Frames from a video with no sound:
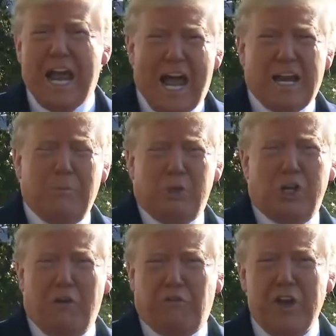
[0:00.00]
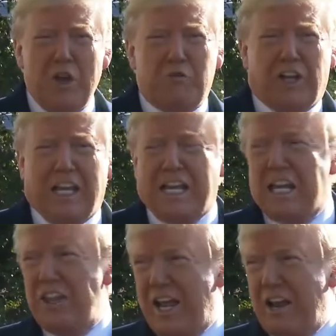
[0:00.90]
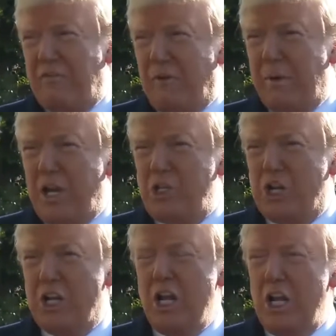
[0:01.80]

Adam Schiff for leaking that information.